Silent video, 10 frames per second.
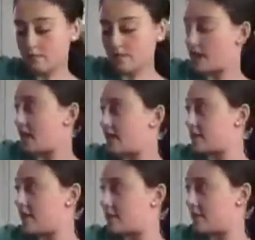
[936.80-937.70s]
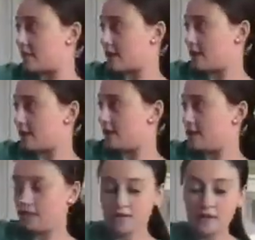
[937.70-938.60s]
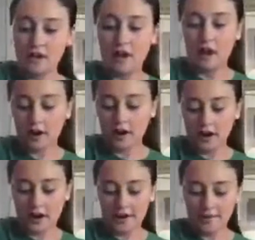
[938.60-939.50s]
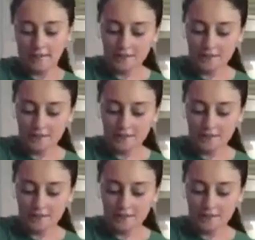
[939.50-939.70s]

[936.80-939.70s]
Yeah, so that's probably good. All right.